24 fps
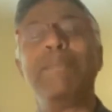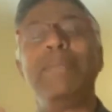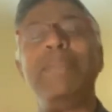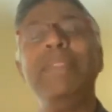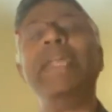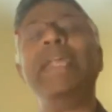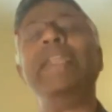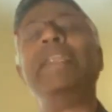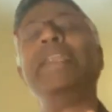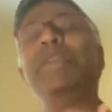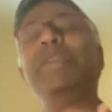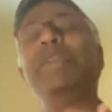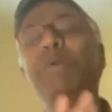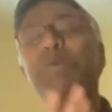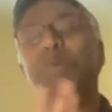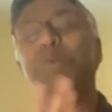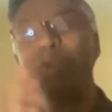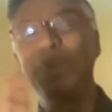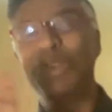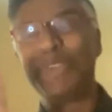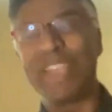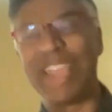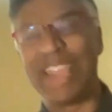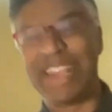they did not
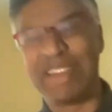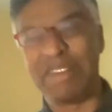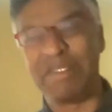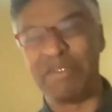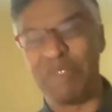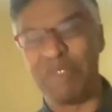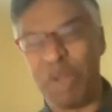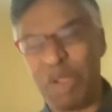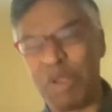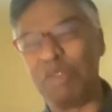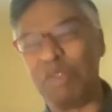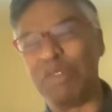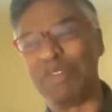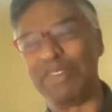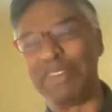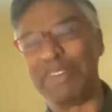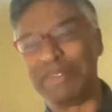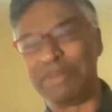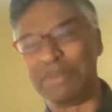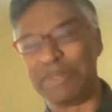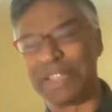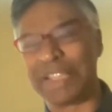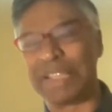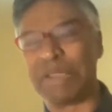want to get
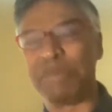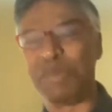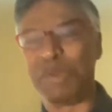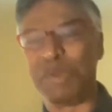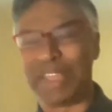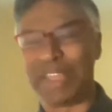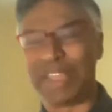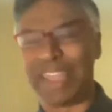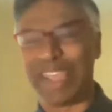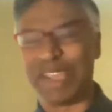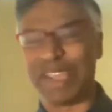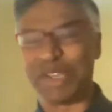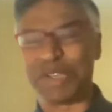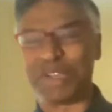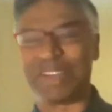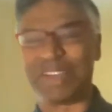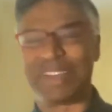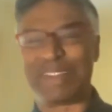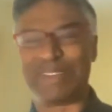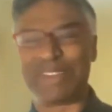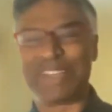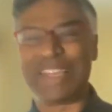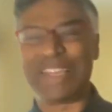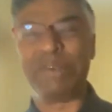involved with communication.
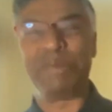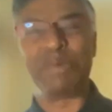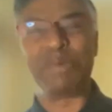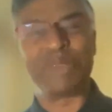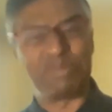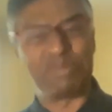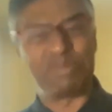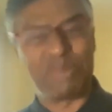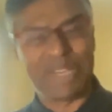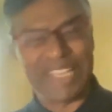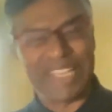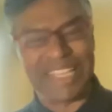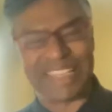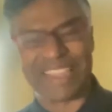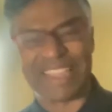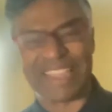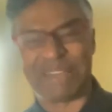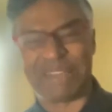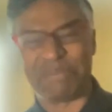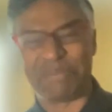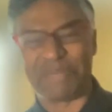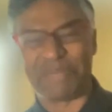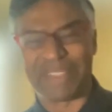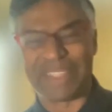See, it was beneath
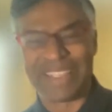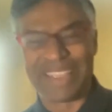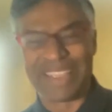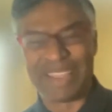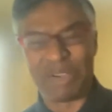them.